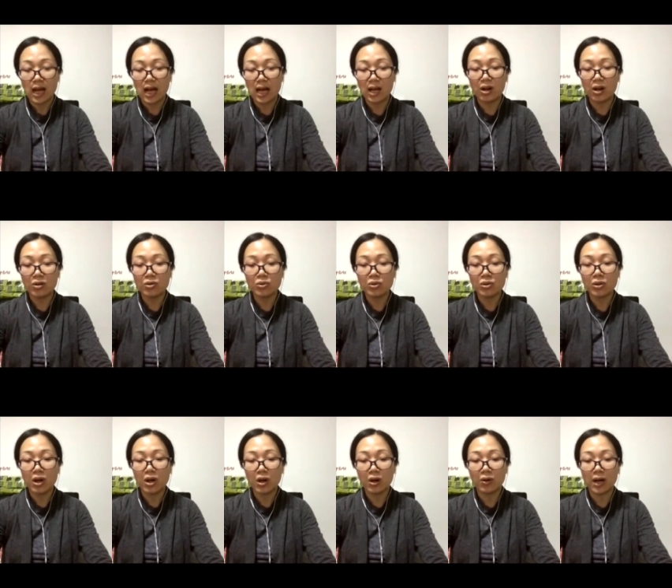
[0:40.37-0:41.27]
I also
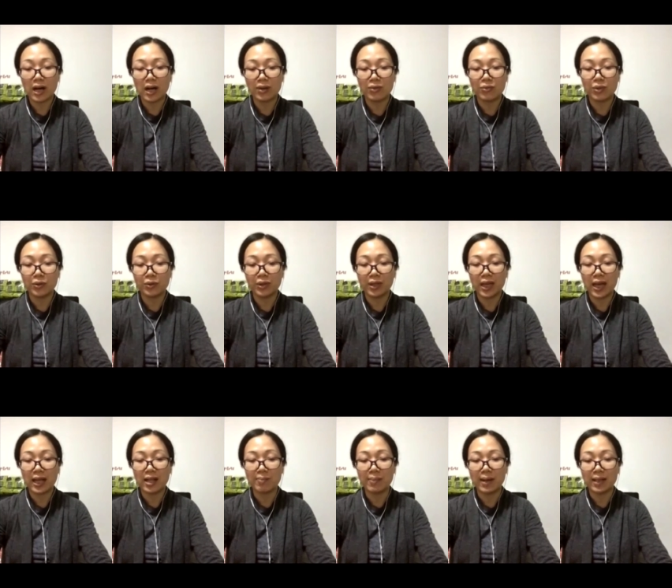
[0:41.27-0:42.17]
hope I will
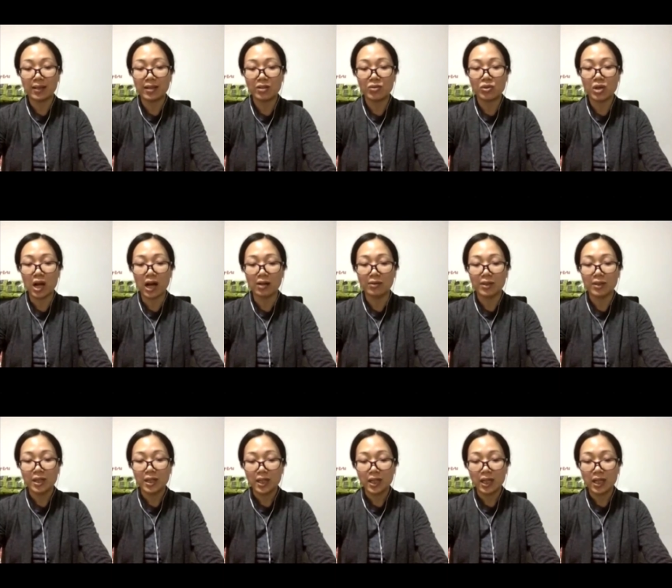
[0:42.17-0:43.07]
get a better job
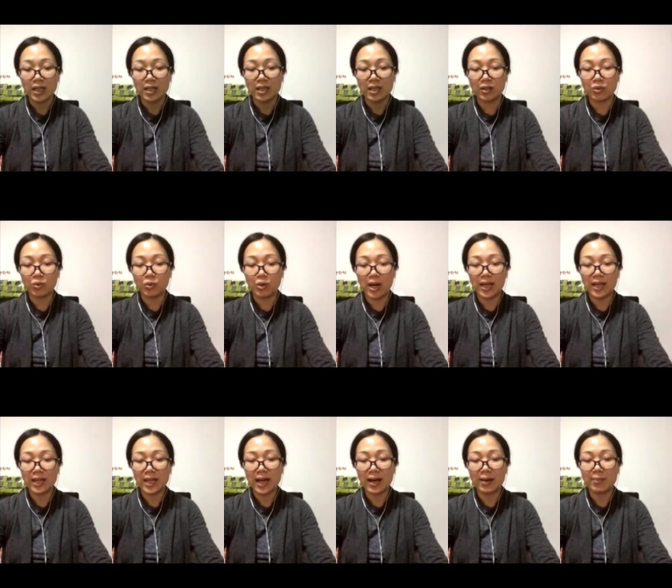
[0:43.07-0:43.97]
in a
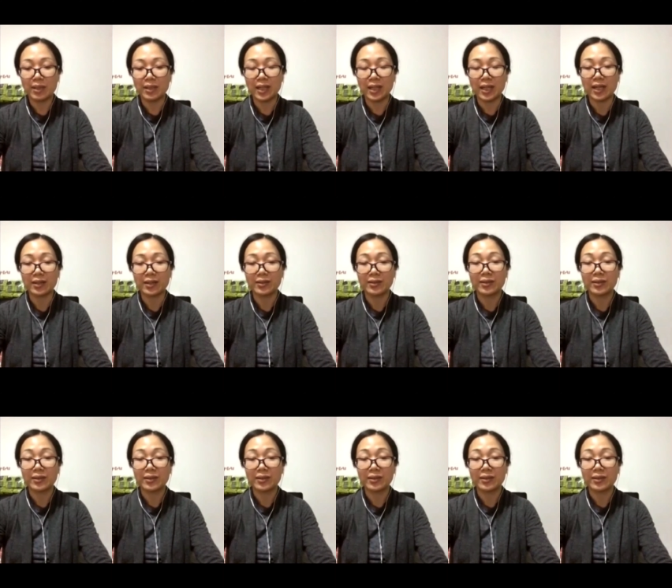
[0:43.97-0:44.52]
great company.